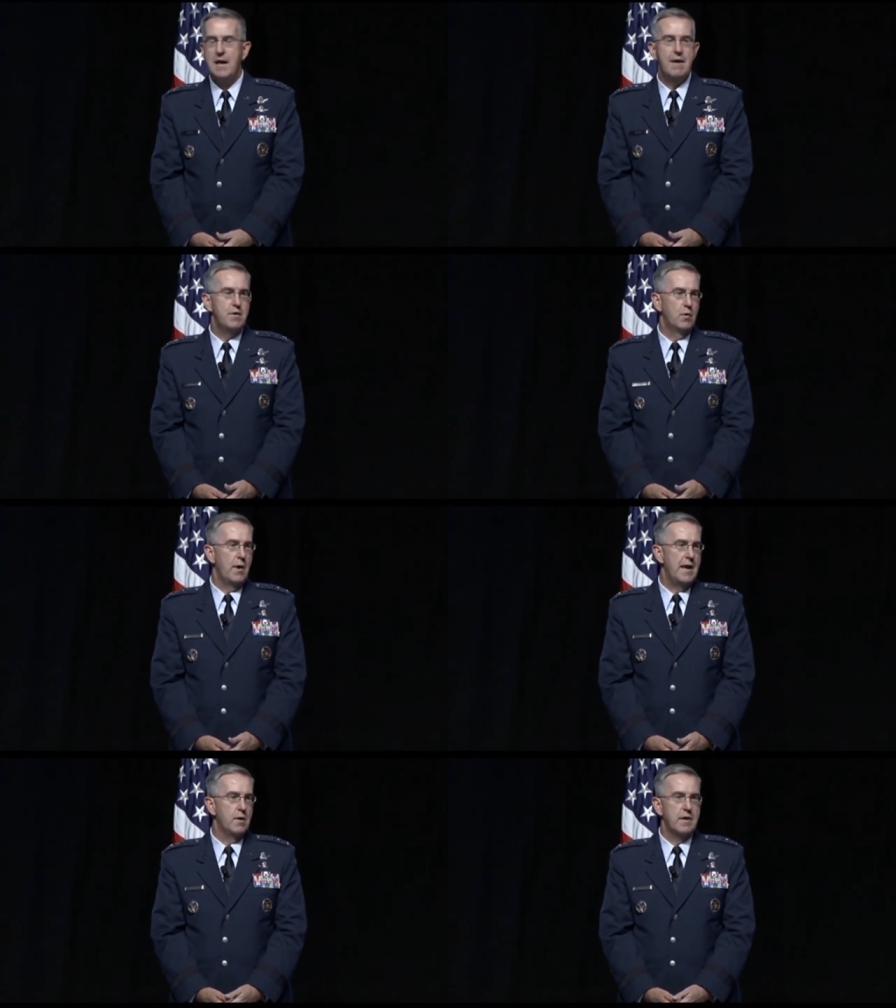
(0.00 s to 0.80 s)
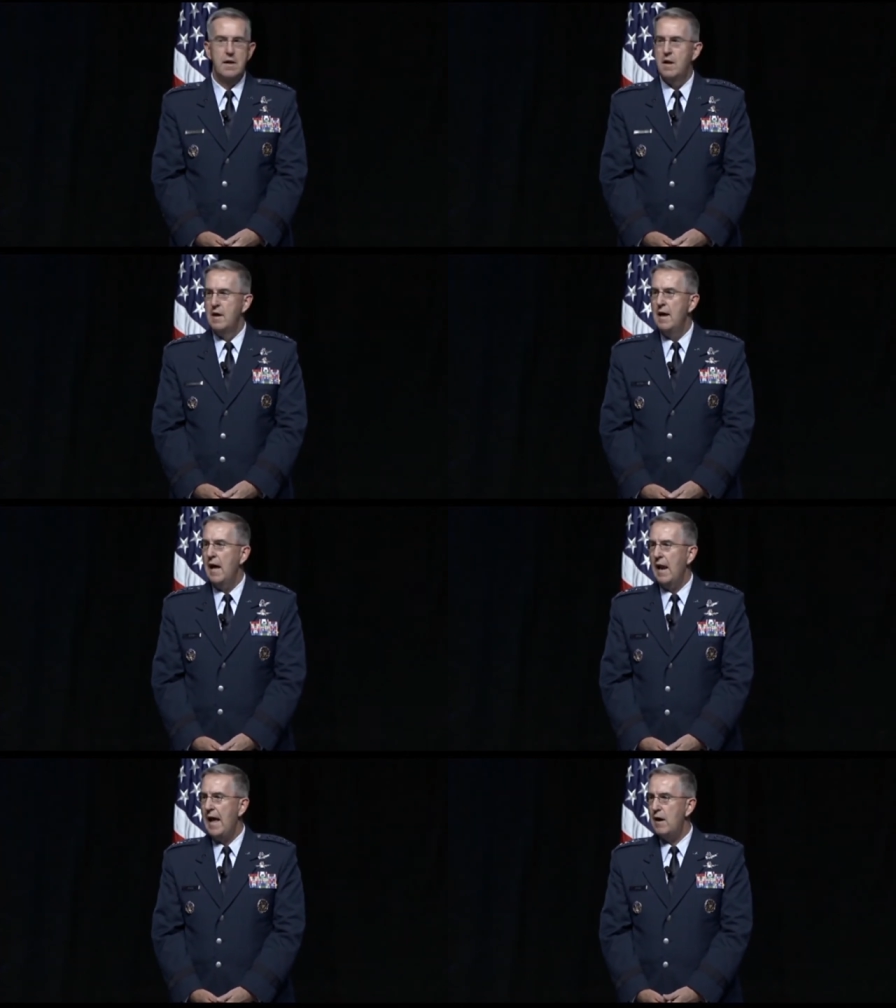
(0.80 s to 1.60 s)
Somebody gave you a radio that
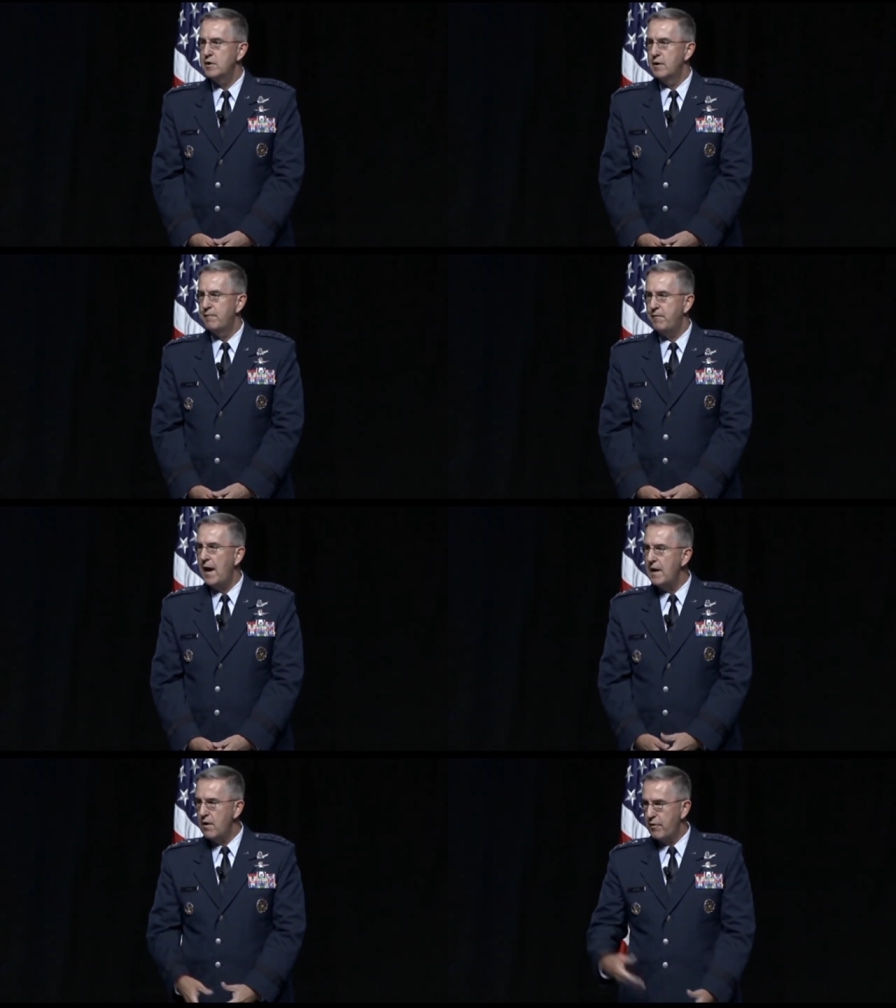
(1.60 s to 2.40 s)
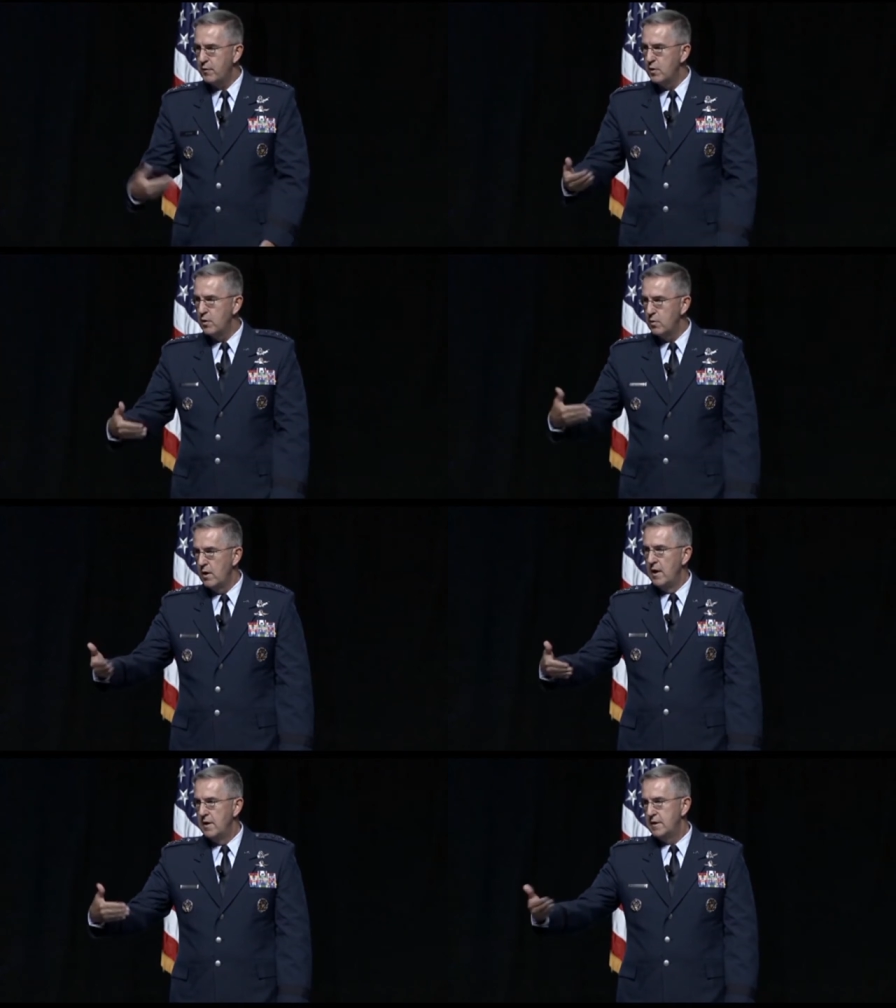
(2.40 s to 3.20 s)
allowed you to fight
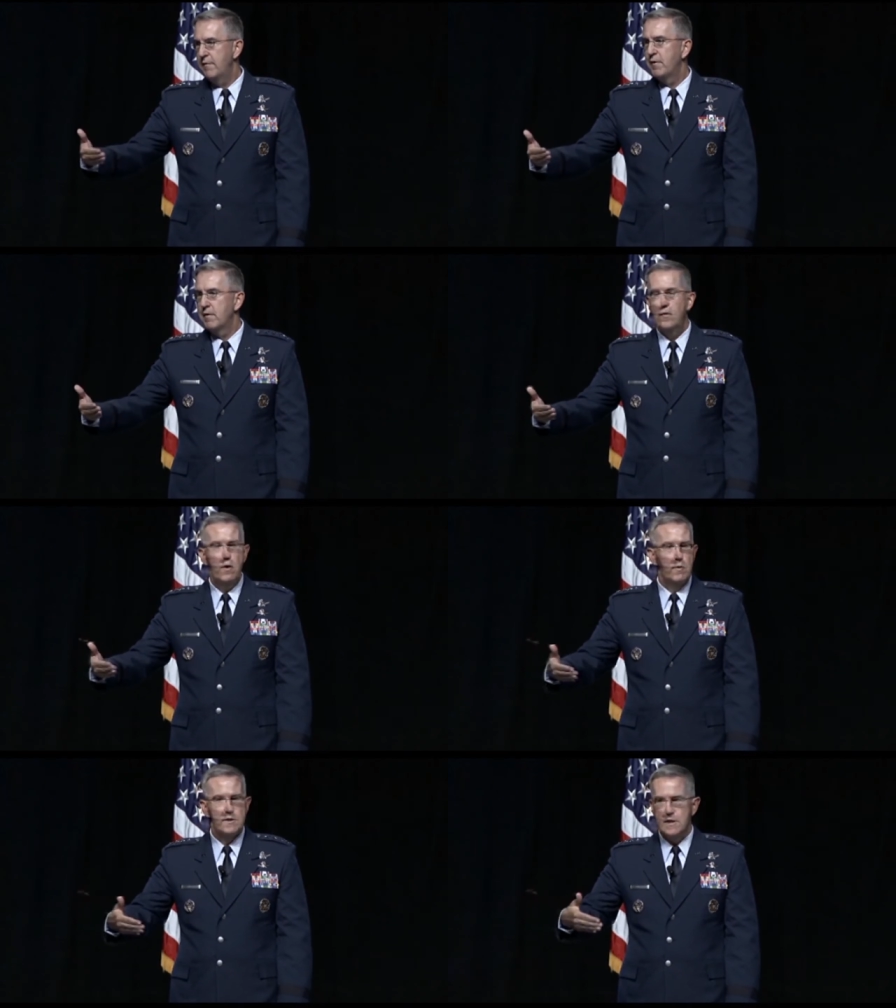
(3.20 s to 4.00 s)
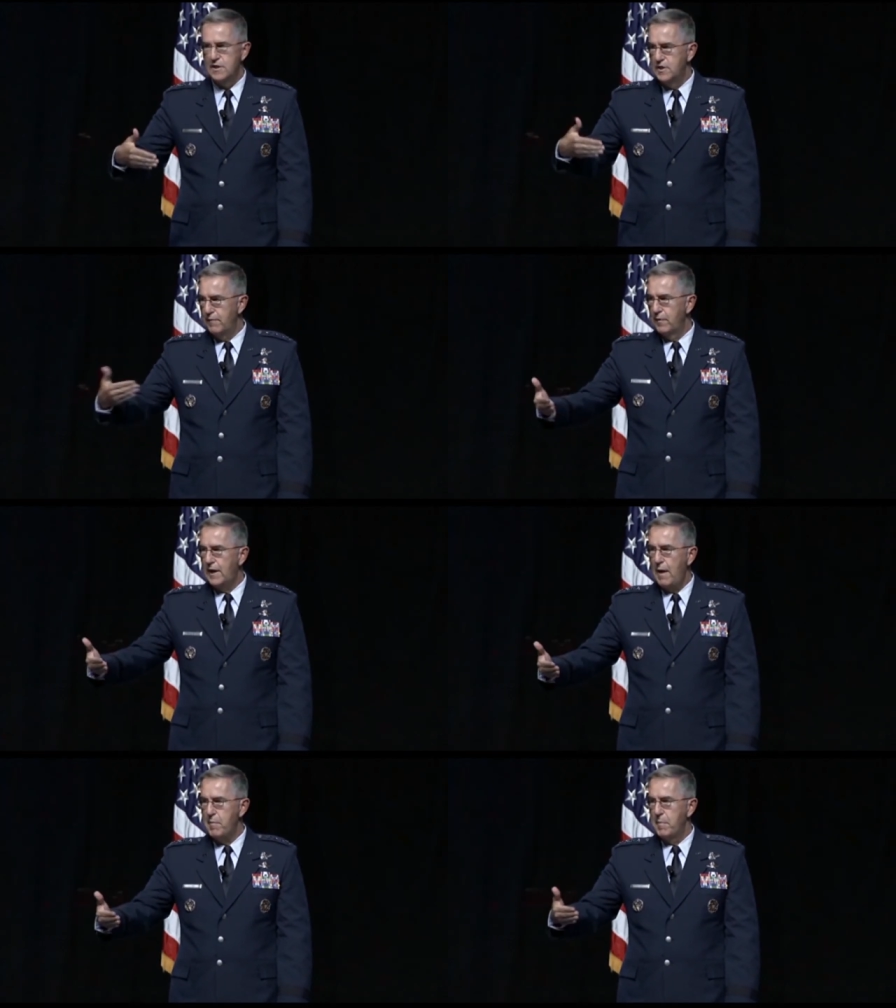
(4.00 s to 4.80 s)
through different frequencies,
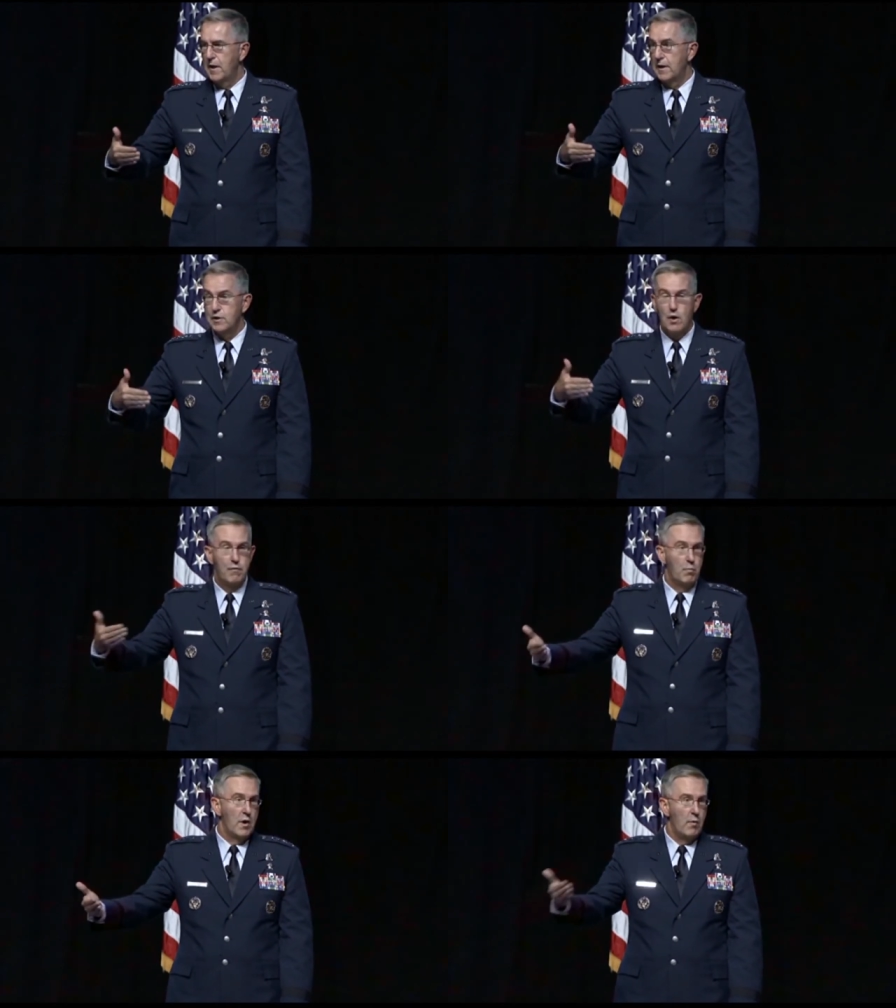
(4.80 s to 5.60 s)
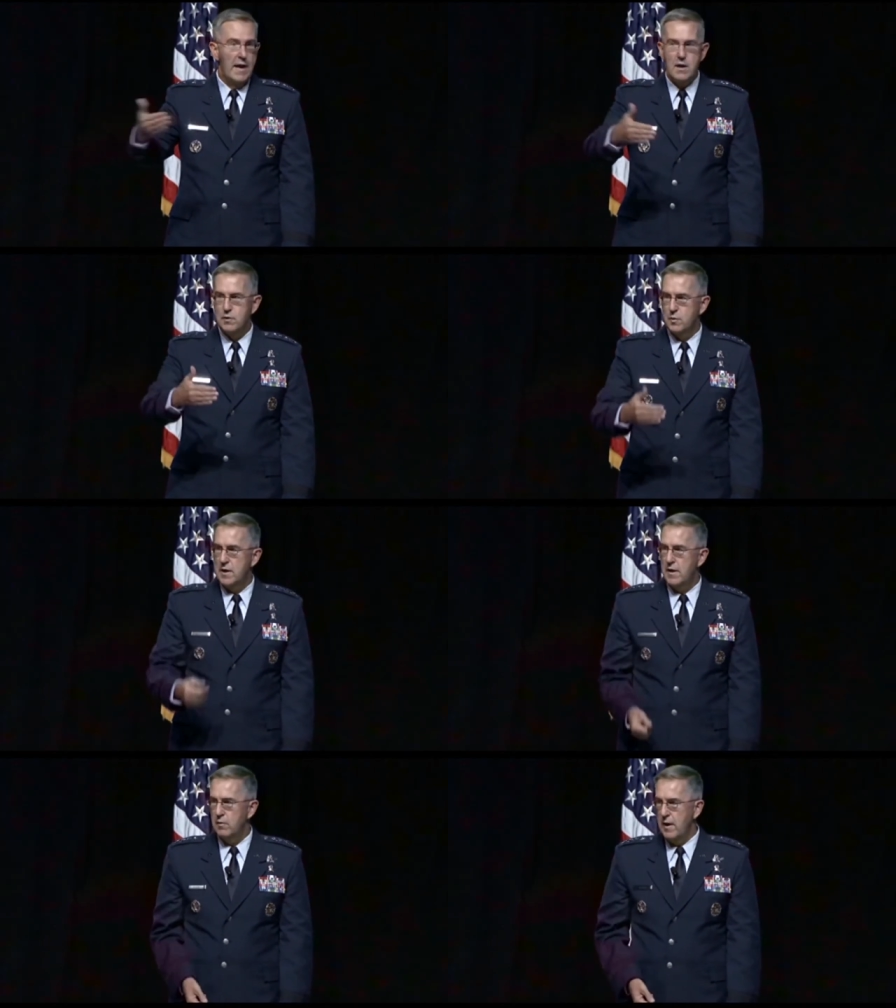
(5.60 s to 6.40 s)
different capabilities, go from one
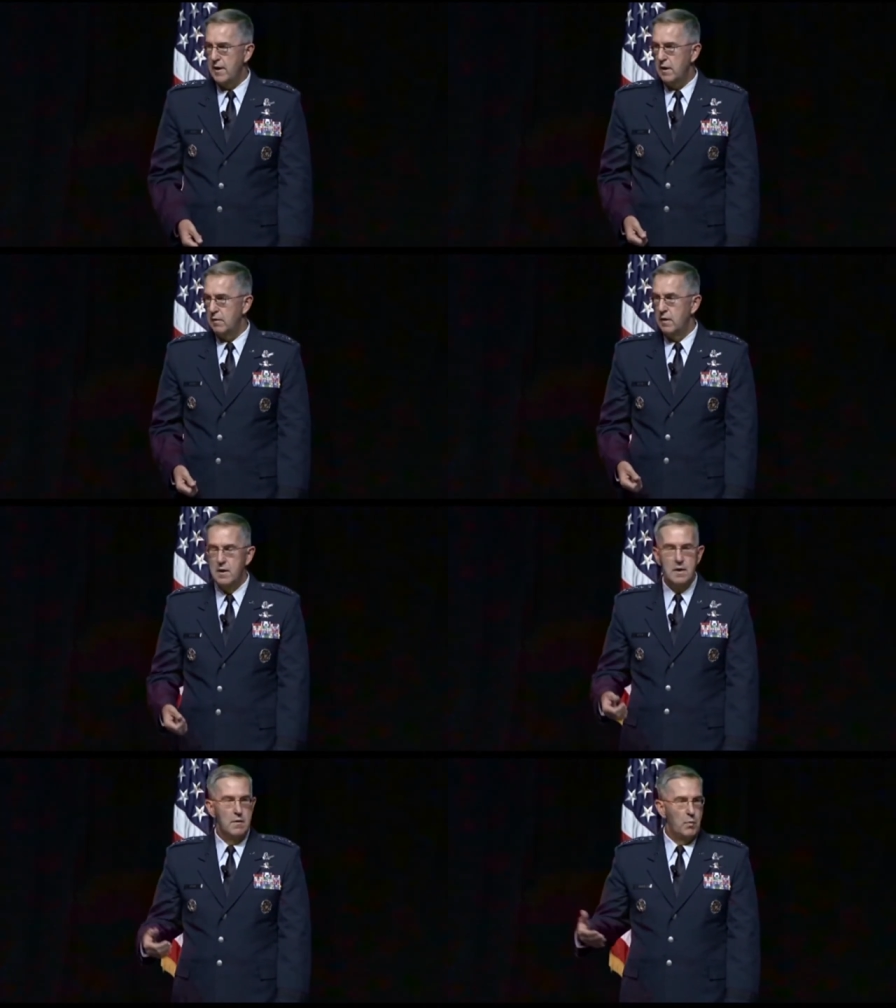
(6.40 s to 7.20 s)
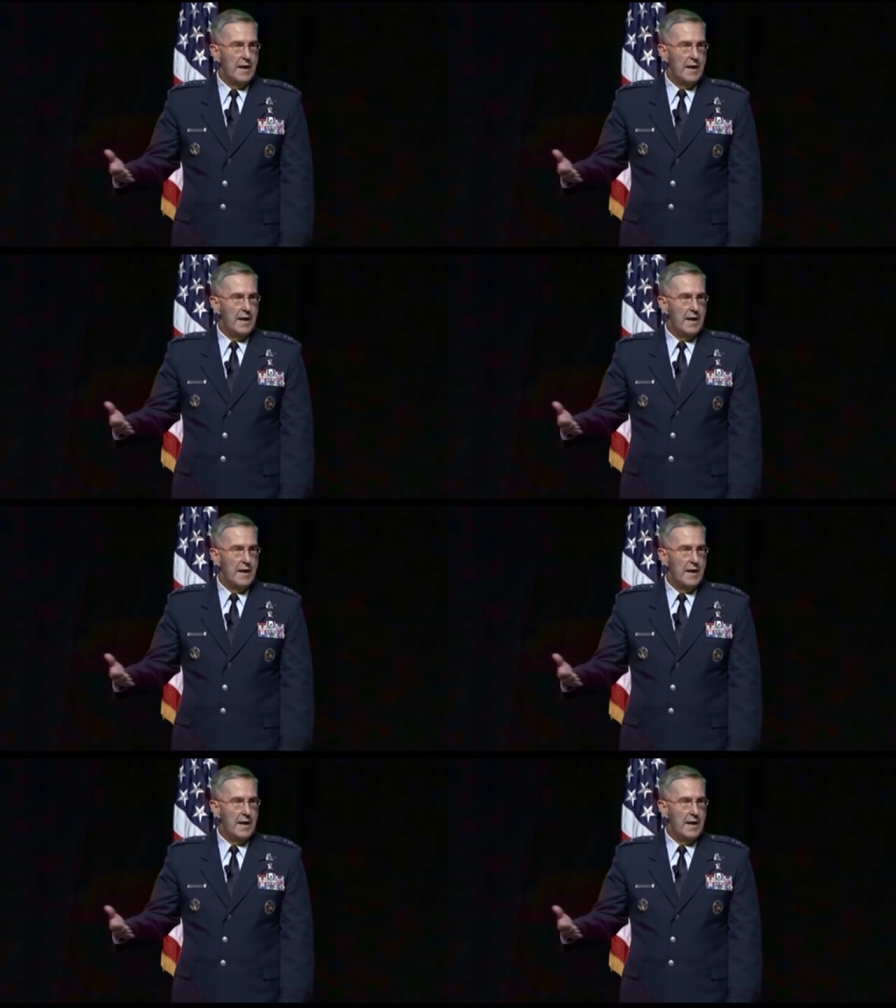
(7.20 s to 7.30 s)
radio to another radio.